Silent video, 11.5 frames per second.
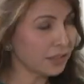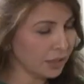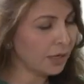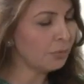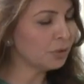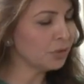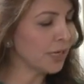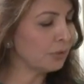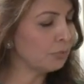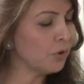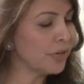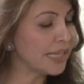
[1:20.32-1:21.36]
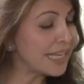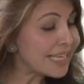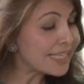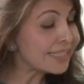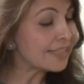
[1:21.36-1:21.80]
coming to that point,
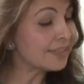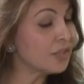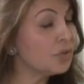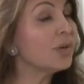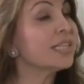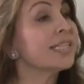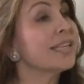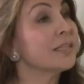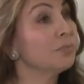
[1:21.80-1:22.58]
is the U.S.